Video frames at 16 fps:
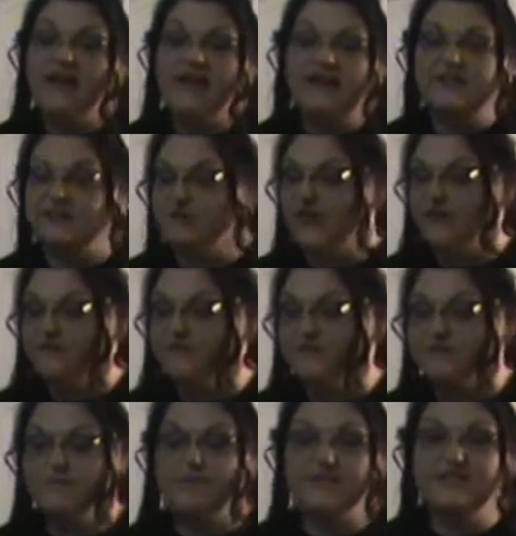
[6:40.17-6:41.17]
It's great for
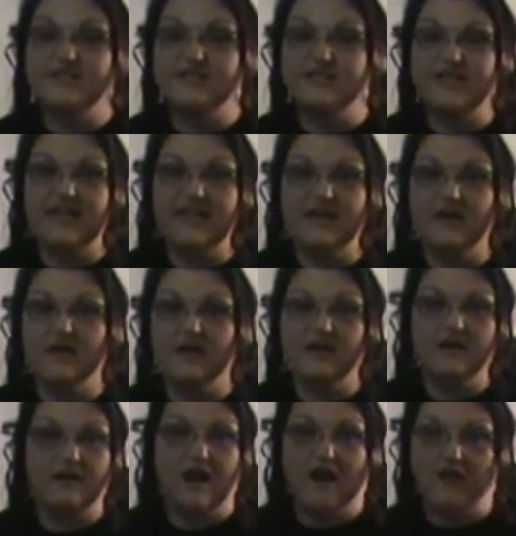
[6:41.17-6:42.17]
spritzing
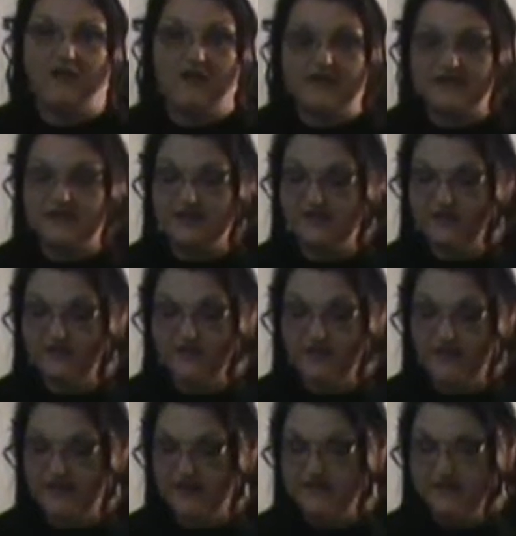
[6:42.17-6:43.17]
chicken, all kinds of different
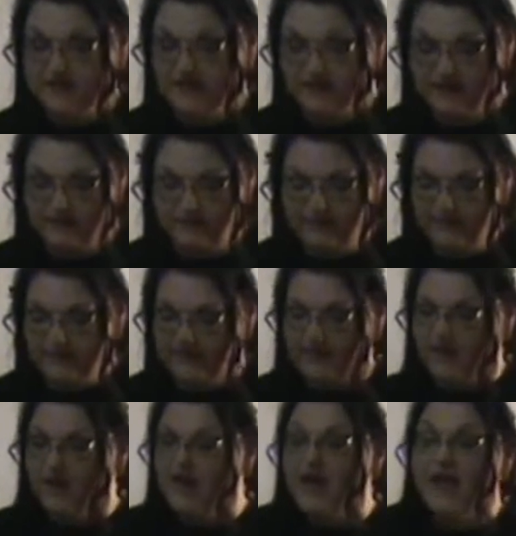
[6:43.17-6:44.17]
things that I do with it.